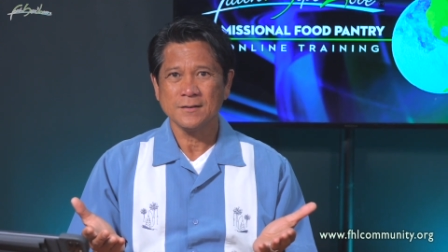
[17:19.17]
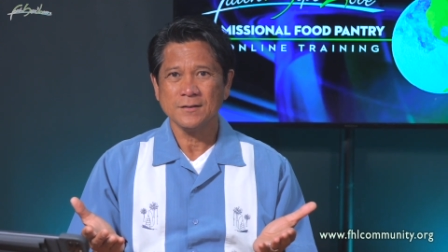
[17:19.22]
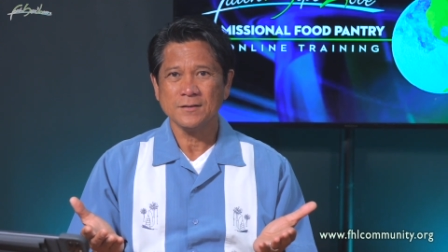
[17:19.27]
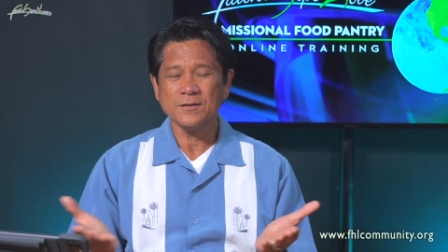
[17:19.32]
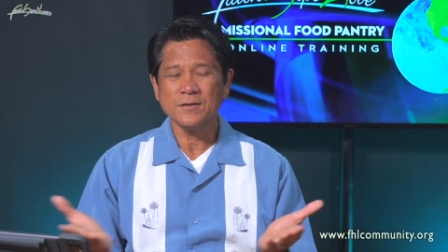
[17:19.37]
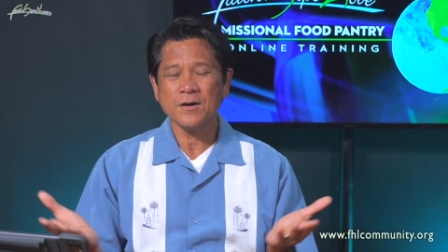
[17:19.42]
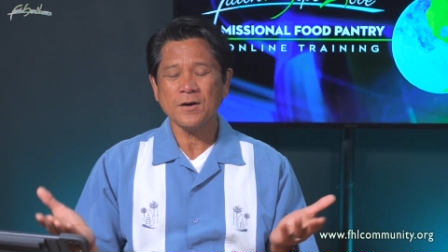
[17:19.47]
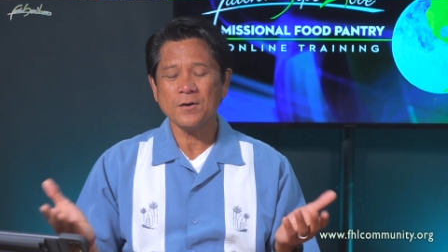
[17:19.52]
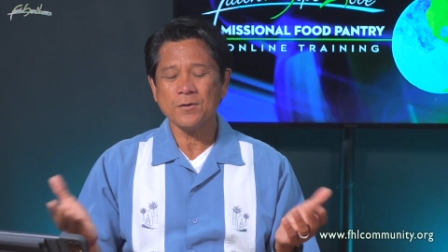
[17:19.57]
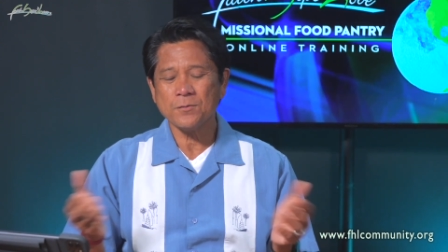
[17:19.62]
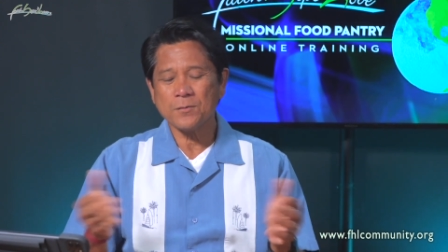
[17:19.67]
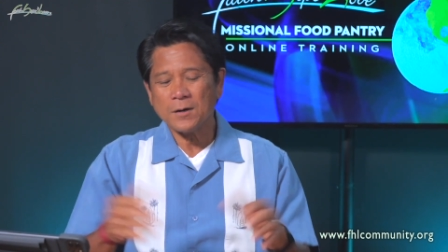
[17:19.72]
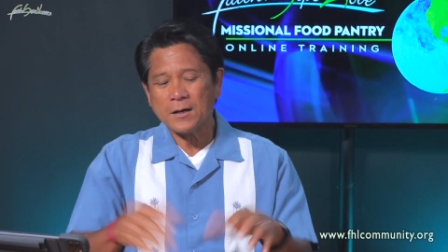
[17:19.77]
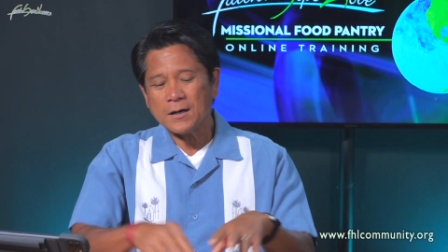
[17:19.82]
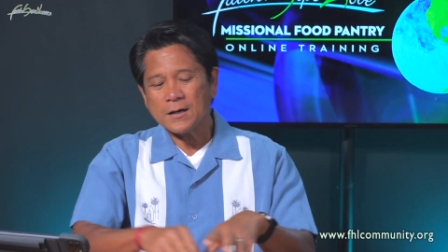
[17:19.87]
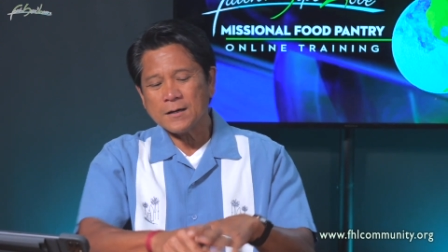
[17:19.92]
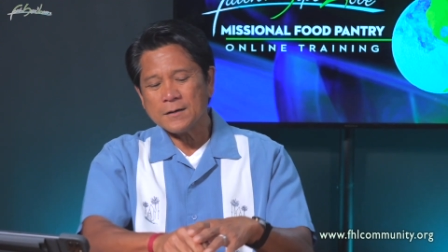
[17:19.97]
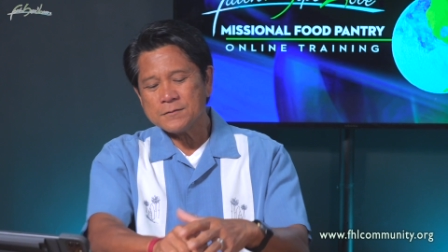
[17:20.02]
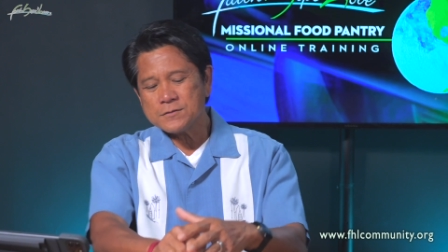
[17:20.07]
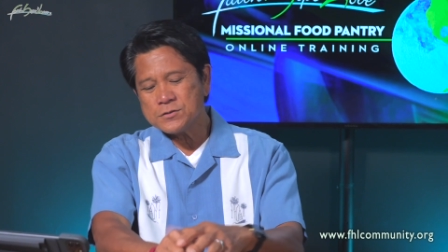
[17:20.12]
You
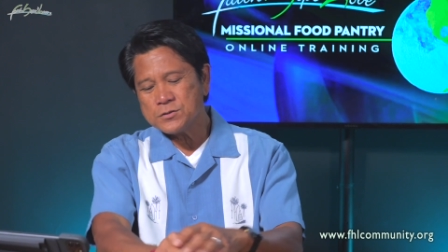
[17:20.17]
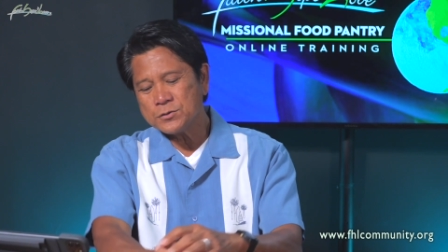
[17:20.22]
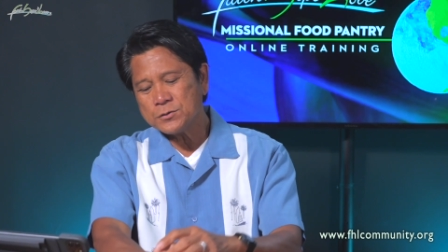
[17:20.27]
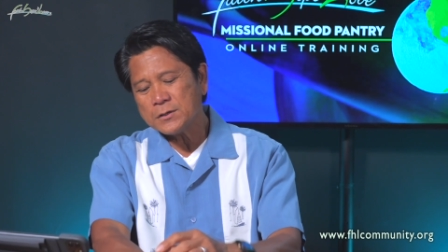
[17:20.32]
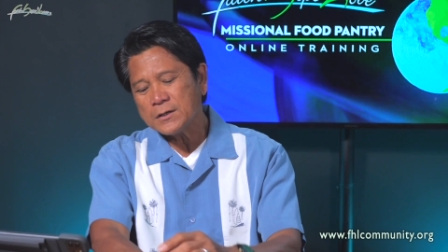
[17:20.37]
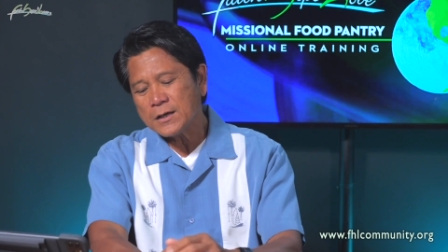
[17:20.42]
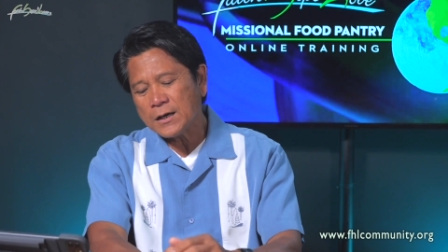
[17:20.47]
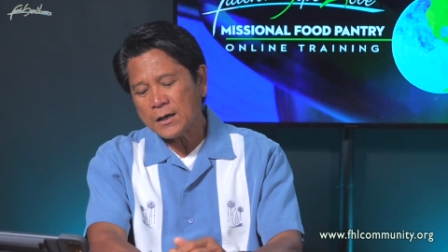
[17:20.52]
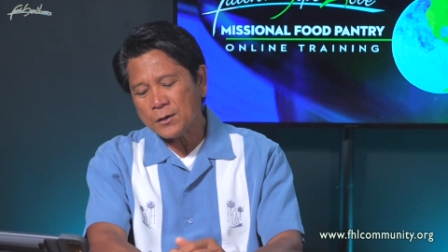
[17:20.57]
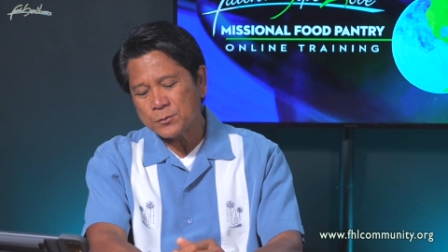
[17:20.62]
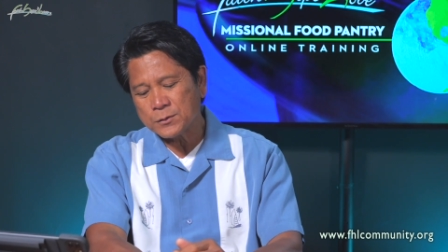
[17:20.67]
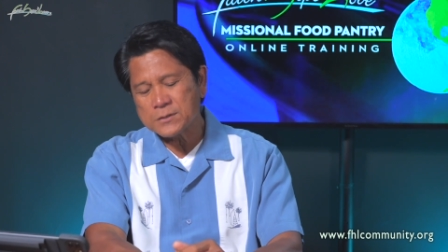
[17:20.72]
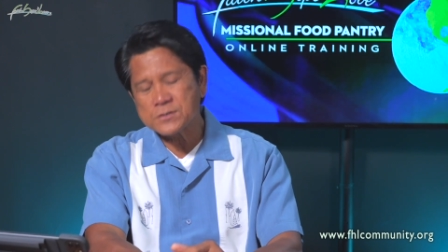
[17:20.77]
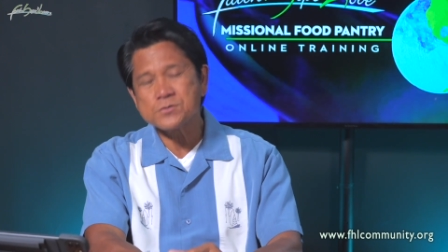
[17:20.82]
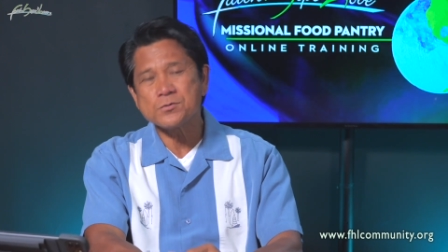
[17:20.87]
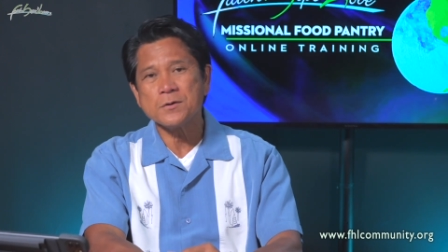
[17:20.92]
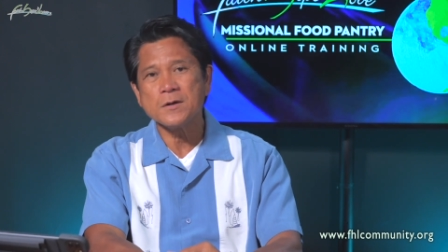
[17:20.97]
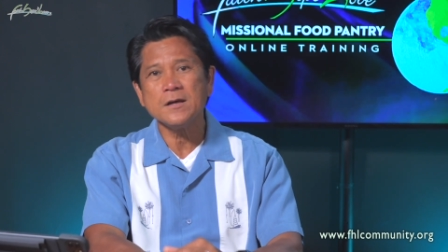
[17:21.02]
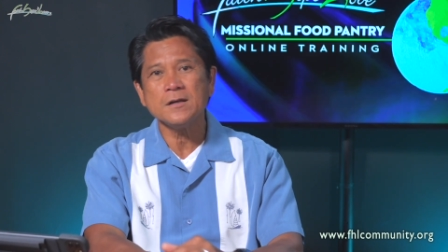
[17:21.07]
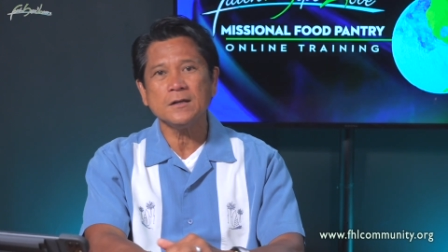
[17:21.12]
know, during our
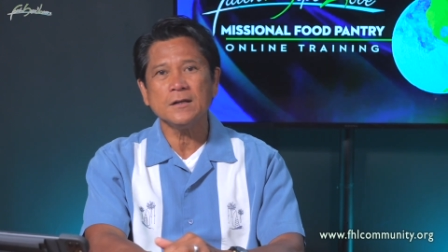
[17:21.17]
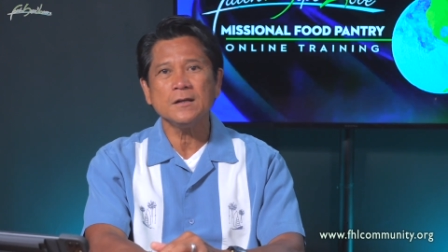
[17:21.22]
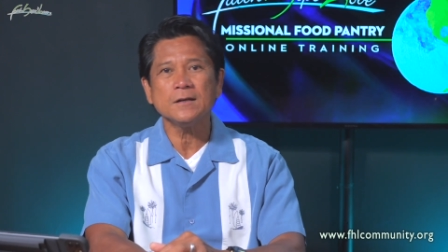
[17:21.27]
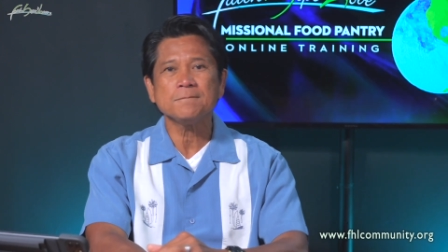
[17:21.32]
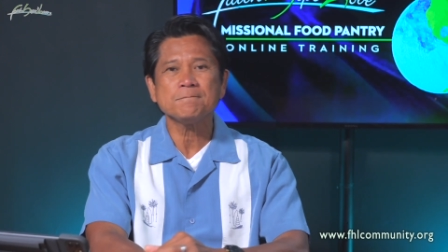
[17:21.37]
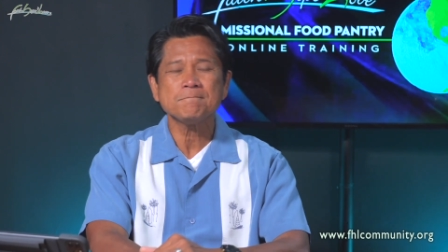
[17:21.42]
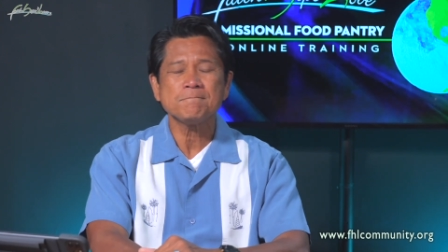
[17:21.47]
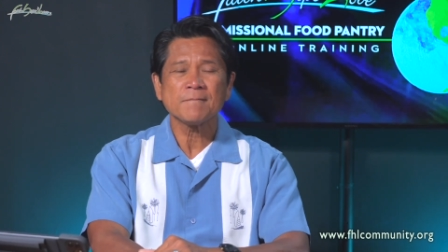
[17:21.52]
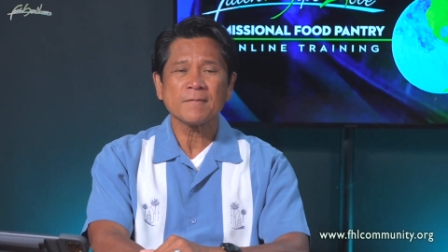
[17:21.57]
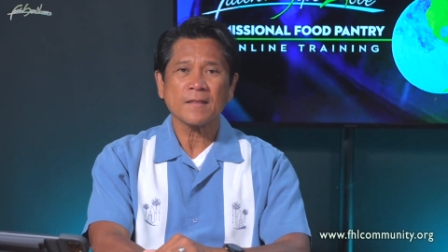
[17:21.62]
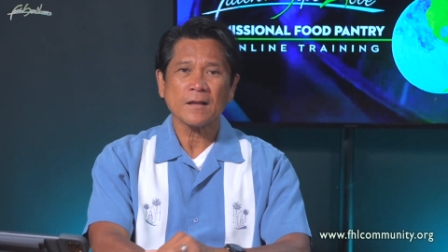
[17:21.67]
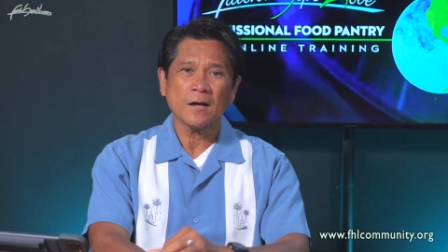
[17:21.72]
training,